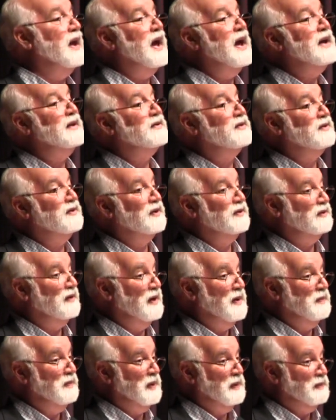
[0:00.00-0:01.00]
hates the
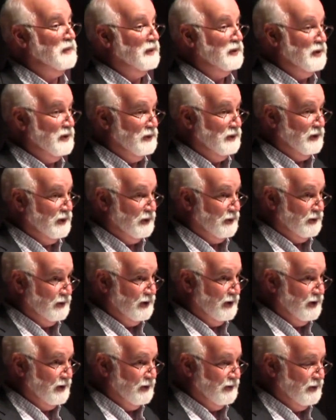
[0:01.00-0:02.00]
same people you do,
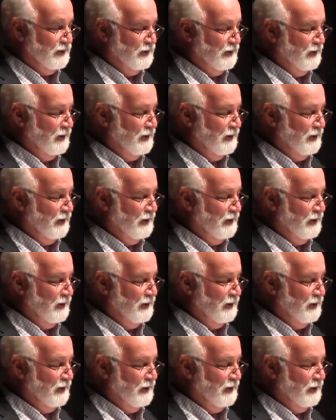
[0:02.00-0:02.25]
you know?